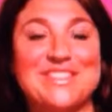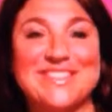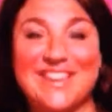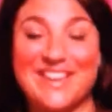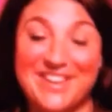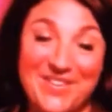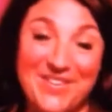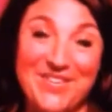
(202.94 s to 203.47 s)
was
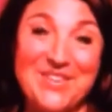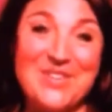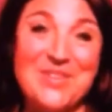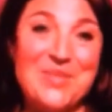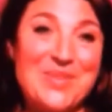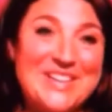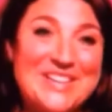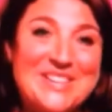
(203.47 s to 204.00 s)
just like going in
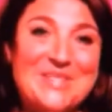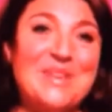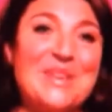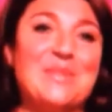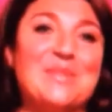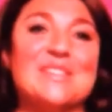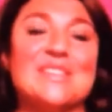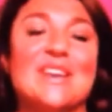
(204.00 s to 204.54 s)
the wind. I
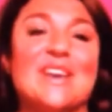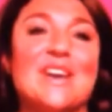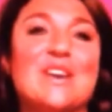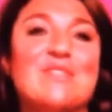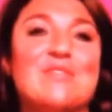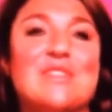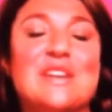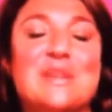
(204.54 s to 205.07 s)
mean, it was
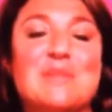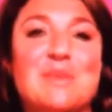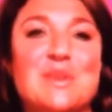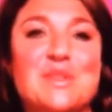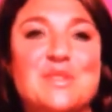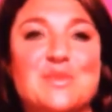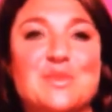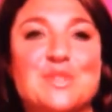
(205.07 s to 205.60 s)
really
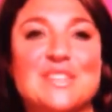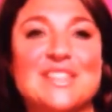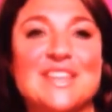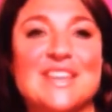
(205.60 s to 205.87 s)
beautiful to